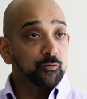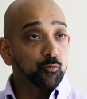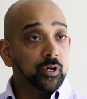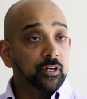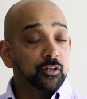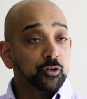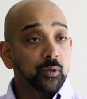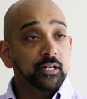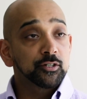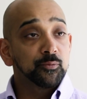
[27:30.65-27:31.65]
And when
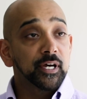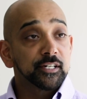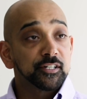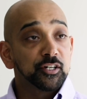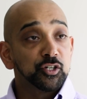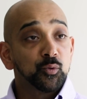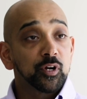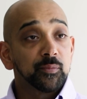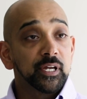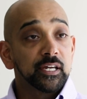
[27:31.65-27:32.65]
you enter medicine, you
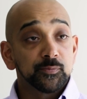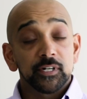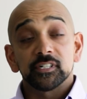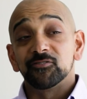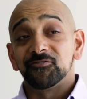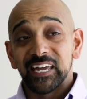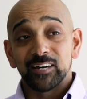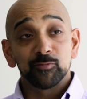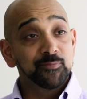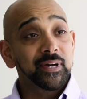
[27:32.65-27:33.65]
want to be, especially
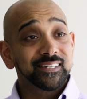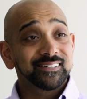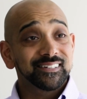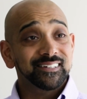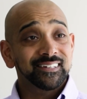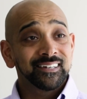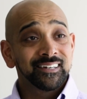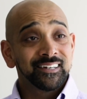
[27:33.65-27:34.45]
family medicine,